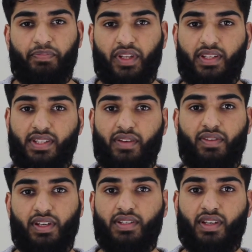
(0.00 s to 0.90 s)
It's
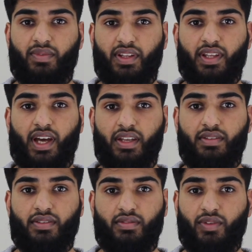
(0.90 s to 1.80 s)
definitely something that
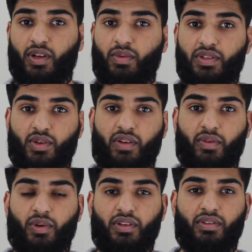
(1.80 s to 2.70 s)
I'd recommend to
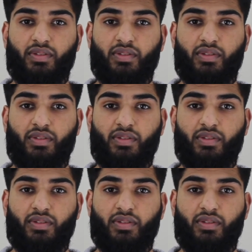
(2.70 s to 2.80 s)
everyone.